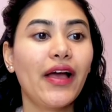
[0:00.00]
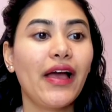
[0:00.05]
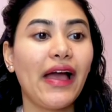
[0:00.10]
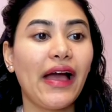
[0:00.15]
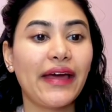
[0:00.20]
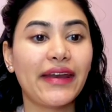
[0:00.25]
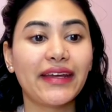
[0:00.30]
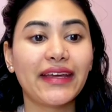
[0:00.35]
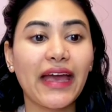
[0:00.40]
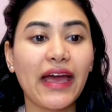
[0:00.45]

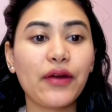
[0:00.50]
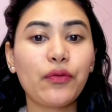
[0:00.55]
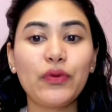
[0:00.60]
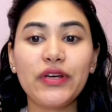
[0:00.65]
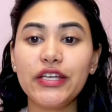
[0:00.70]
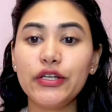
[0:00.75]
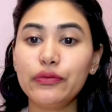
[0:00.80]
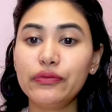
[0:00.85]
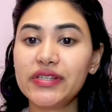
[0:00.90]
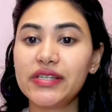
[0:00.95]
And again, we
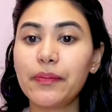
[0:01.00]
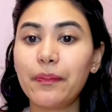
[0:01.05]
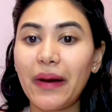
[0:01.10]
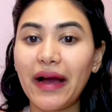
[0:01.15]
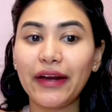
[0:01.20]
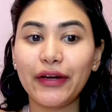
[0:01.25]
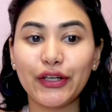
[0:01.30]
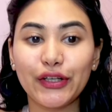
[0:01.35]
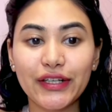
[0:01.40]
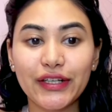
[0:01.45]
used
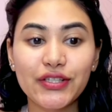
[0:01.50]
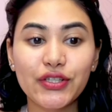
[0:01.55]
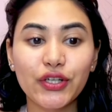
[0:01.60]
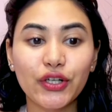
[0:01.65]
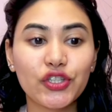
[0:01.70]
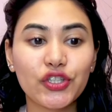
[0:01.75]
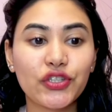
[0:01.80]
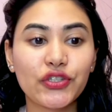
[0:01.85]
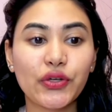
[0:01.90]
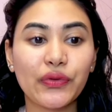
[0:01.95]
binary
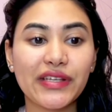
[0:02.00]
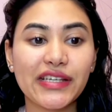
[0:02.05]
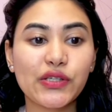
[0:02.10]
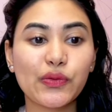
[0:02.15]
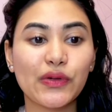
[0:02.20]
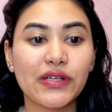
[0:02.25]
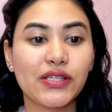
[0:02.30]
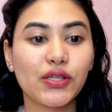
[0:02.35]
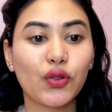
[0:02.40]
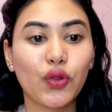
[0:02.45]
search, so this
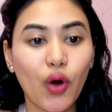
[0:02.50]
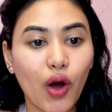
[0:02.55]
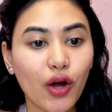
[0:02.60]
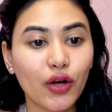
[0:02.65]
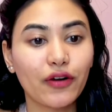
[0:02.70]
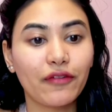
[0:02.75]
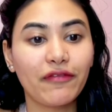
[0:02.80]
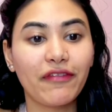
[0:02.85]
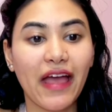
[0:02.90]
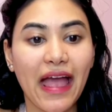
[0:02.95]
was log
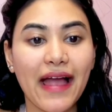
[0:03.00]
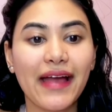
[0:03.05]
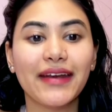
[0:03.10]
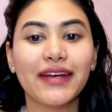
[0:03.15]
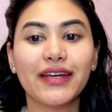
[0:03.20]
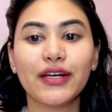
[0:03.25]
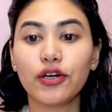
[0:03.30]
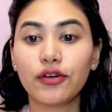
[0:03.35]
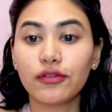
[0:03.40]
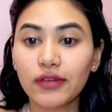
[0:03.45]
of
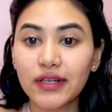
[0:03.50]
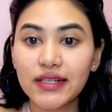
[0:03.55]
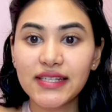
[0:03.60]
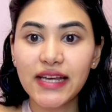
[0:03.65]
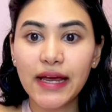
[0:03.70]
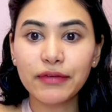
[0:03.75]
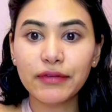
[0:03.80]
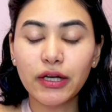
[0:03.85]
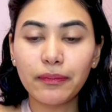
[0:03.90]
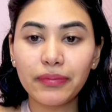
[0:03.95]
n
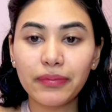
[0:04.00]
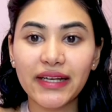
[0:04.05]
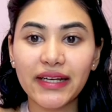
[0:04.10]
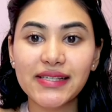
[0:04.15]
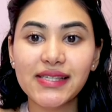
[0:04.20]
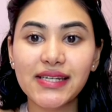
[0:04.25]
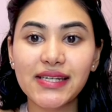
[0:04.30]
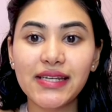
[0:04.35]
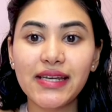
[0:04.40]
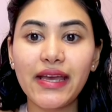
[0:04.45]
runtime
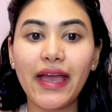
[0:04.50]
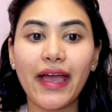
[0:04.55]
complexity.